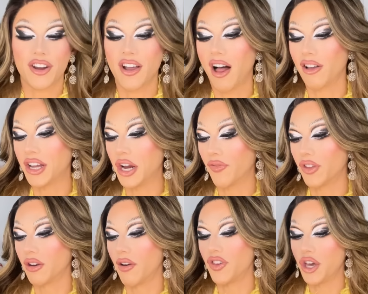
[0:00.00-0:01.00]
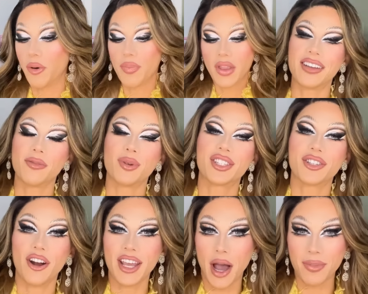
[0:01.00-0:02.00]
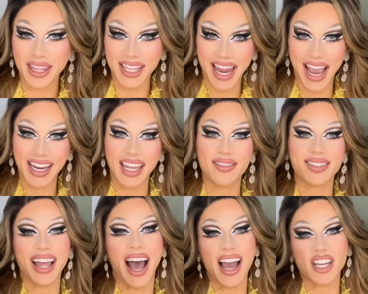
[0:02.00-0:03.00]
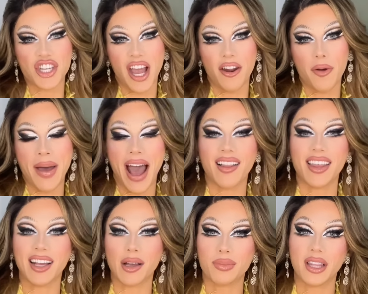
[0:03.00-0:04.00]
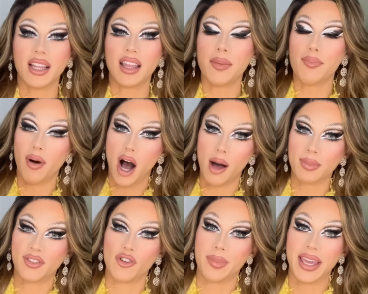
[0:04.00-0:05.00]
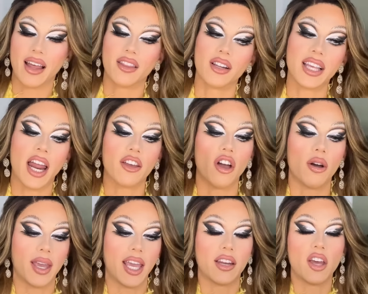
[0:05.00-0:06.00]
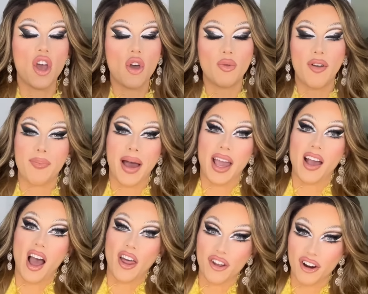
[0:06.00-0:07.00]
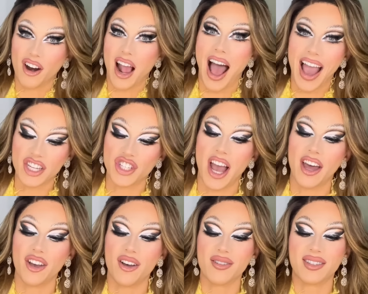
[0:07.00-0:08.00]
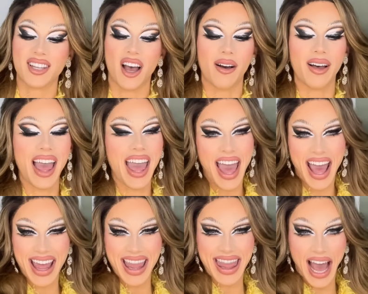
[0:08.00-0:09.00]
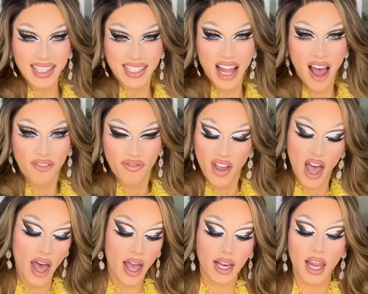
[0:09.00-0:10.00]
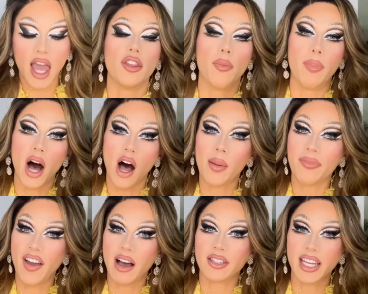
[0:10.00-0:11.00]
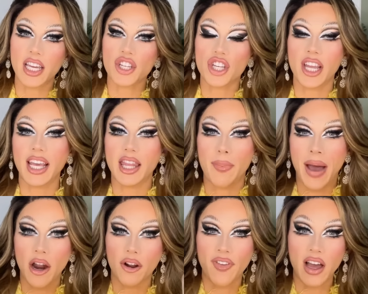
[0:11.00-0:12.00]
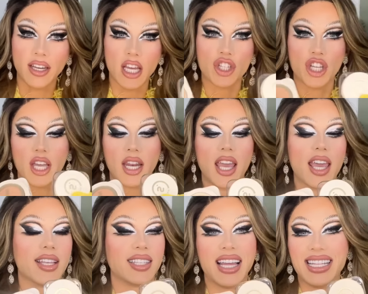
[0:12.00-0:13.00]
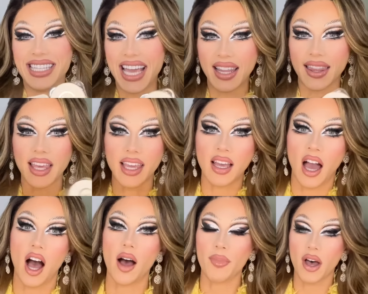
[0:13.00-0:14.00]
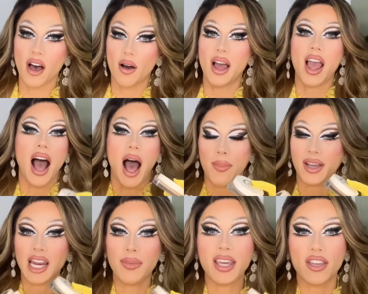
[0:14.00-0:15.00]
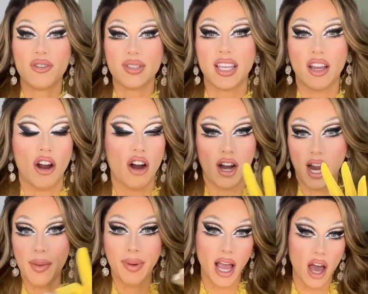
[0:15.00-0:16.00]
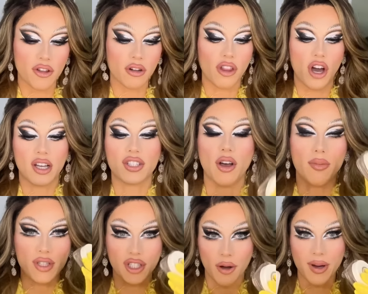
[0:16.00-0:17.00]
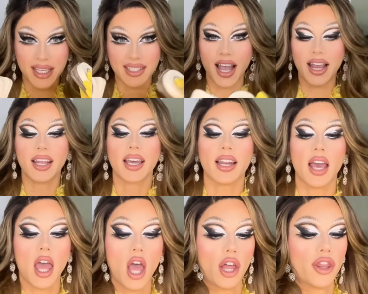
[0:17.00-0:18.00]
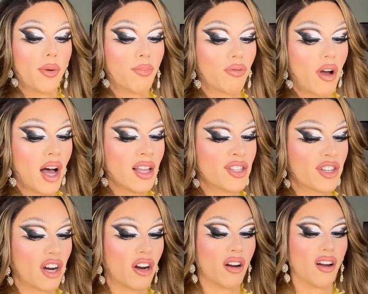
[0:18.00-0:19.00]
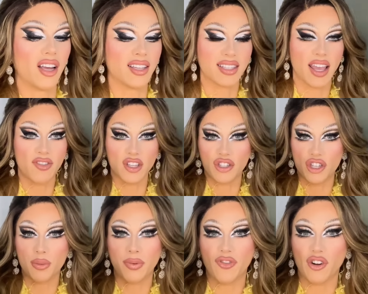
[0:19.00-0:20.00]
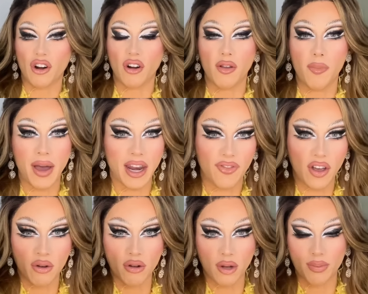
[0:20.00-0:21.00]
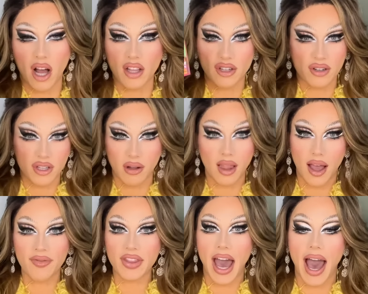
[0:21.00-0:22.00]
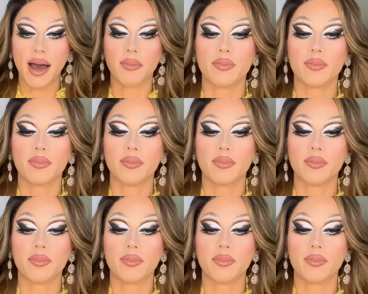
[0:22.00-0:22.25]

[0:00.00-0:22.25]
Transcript: Y'all are here for the review. Well, starting out with the negatives, the eyeshadow palette completely bombed for me. I literally had to go in with my other eyeshadows, so that's not fun. balm foundation and the powder foundation is a deadly combo. I'm gonna be using her in my other look, so I'm so excited. The bronzer is given dupe for Benefit Hoola bronzer, so love that.